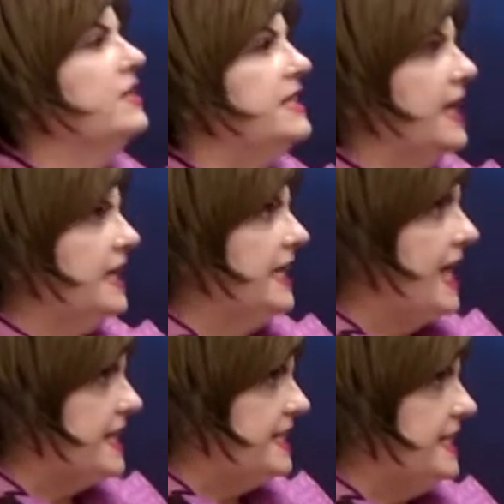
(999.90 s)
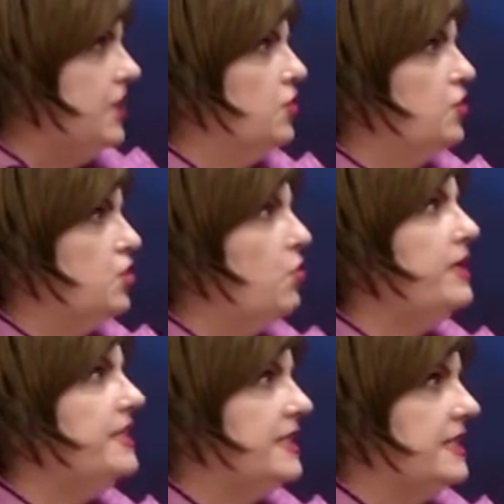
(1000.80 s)
Or second guessing your
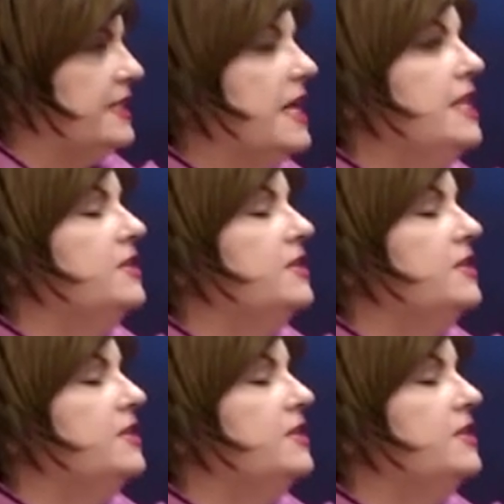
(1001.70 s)
choices.